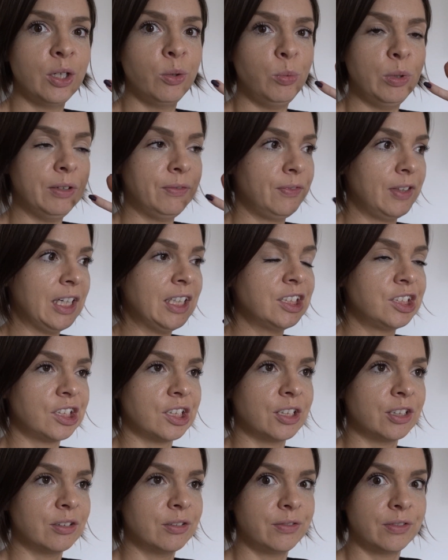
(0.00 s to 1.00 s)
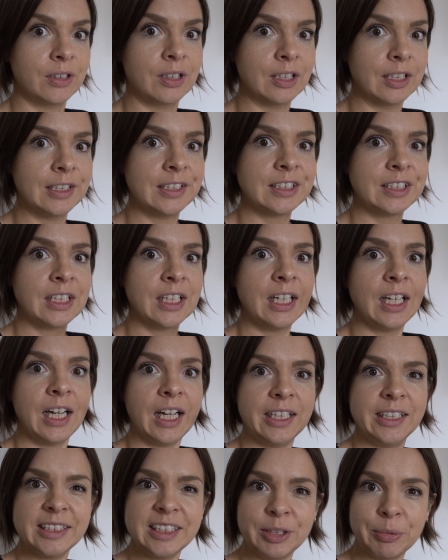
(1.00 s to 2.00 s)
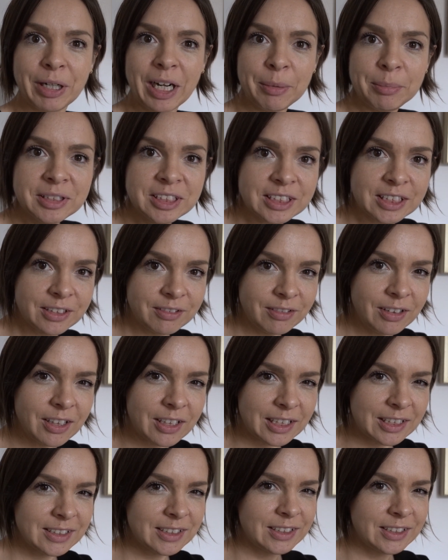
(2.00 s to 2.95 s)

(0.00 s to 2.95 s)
with that jar of rice, and you see what happens to the rice.